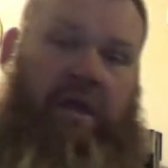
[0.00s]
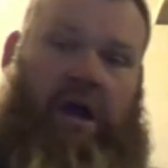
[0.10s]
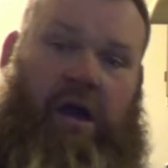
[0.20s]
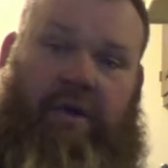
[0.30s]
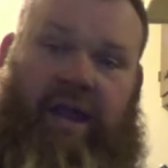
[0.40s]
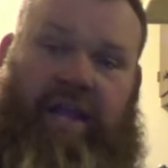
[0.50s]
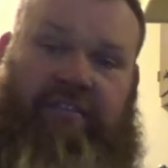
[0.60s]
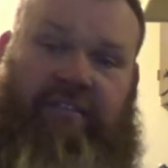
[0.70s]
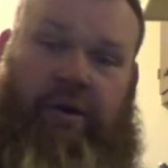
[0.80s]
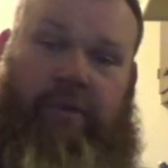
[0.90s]
Alrighty,
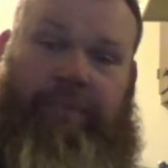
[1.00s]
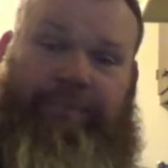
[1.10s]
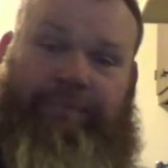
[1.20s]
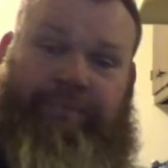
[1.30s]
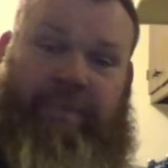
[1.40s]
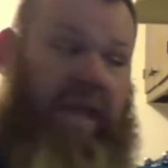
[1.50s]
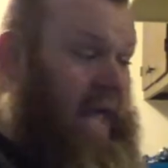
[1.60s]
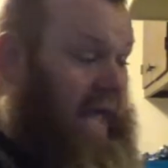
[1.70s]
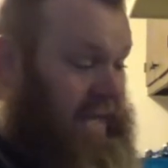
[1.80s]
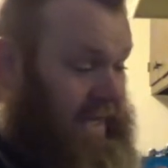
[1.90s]
so
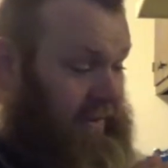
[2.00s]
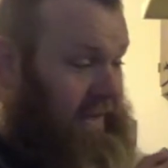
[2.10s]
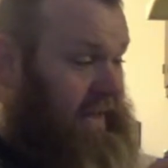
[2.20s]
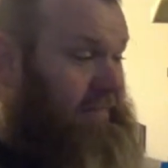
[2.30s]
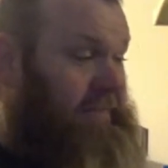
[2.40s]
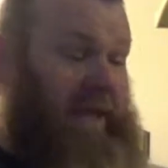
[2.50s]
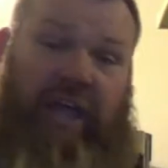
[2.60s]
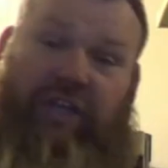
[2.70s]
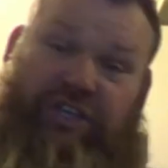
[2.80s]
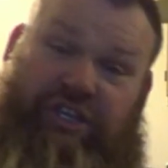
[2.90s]
literally
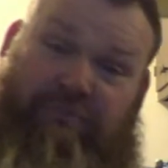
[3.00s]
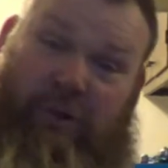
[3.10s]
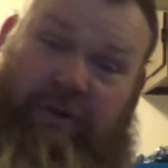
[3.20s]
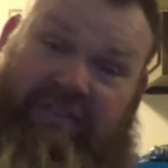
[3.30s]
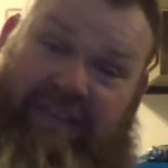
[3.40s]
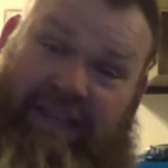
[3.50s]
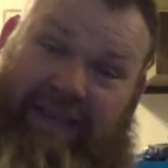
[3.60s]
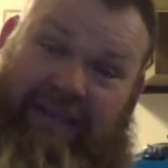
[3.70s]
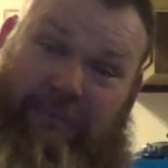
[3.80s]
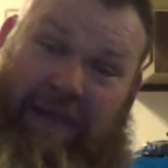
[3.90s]
just broke seal
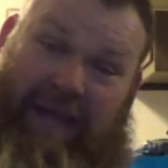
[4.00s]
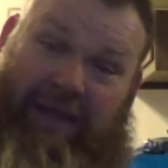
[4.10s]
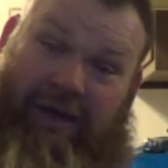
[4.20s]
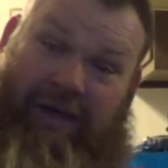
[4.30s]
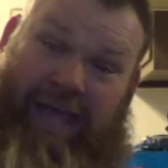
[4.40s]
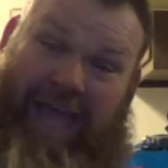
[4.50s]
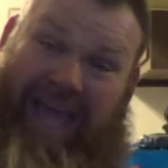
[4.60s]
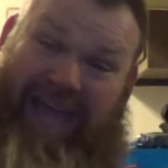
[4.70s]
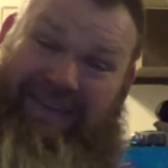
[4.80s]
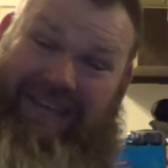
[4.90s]
on this bad dog.
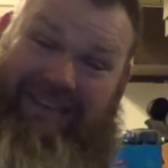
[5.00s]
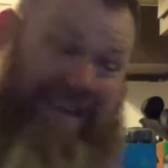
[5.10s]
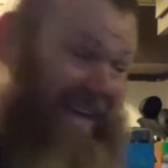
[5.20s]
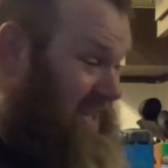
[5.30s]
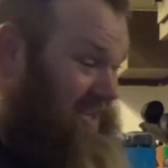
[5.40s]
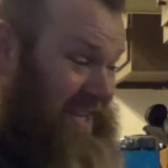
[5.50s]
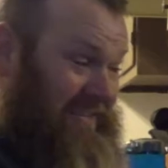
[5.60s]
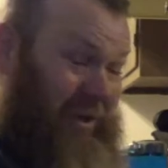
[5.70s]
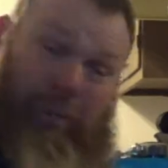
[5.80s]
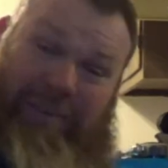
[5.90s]
Haven't even got a chance
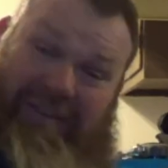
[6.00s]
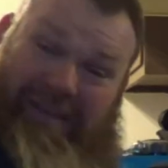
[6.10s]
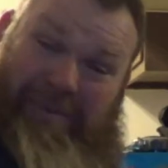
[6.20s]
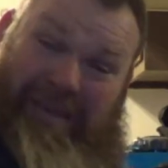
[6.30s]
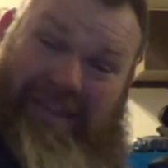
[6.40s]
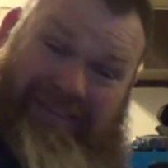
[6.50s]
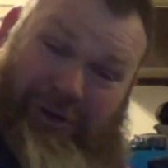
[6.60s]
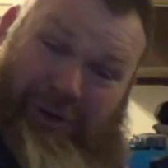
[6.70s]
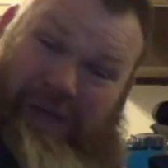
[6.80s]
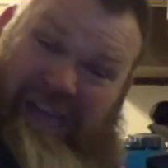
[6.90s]
to open this up yet,
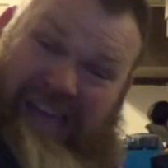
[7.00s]
so.